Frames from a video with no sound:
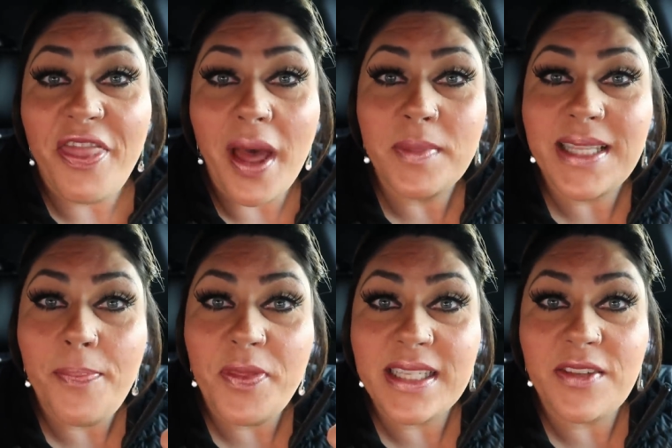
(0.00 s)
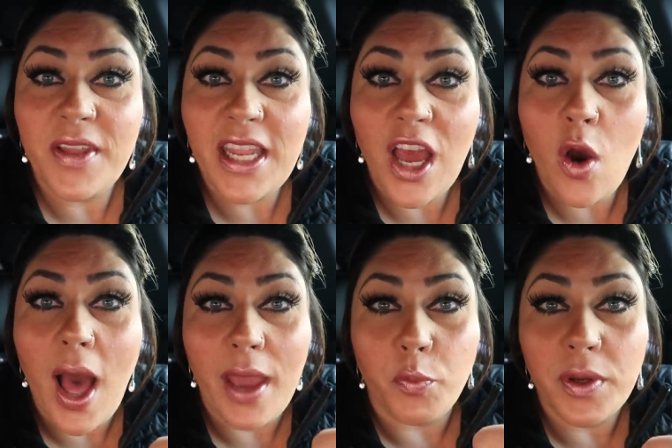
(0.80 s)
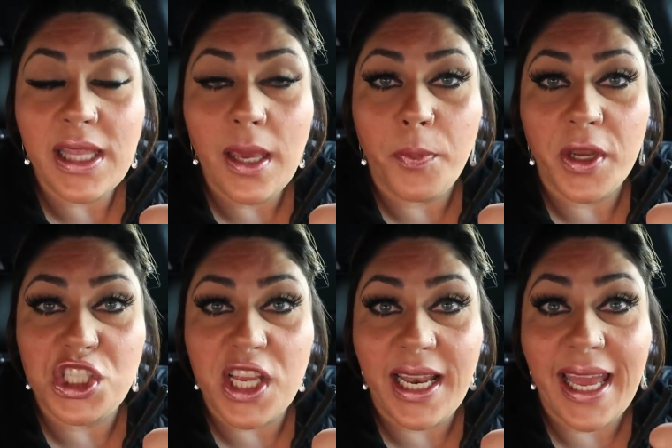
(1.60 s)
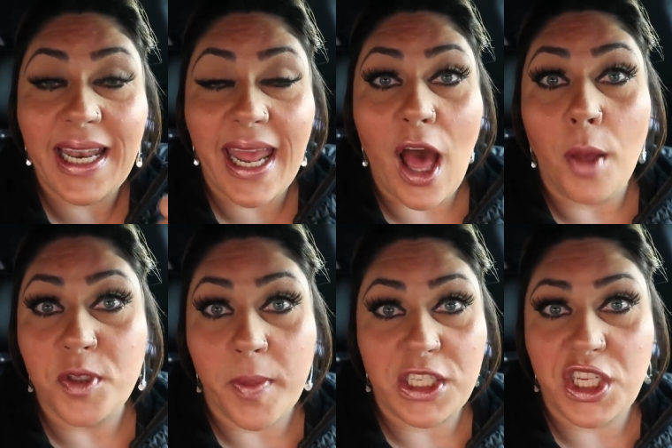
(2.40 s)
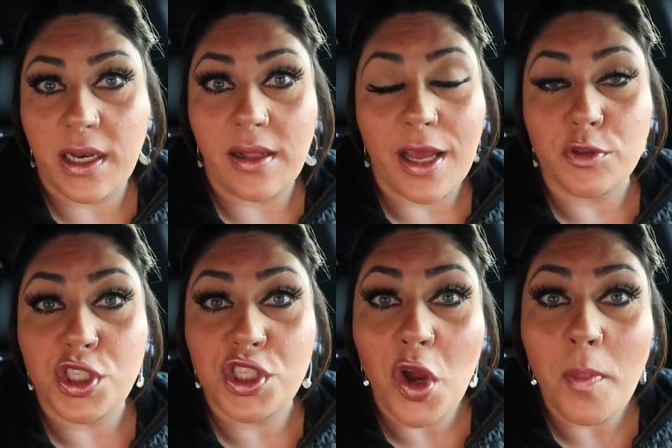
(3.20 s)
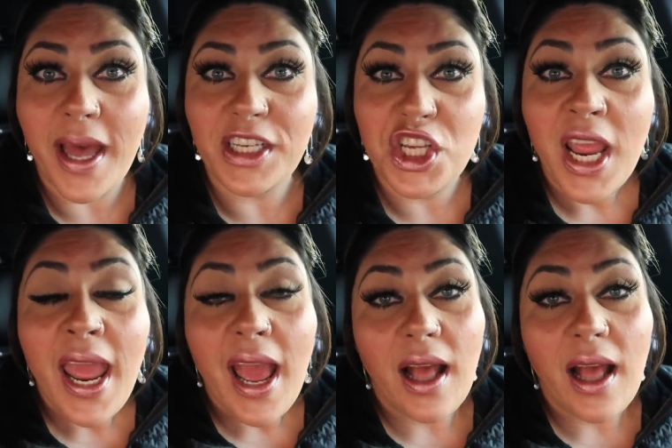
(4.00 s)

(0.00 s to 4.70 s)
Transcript: Thumbs up this video. I really appreciate it it and it helps my channel out so much.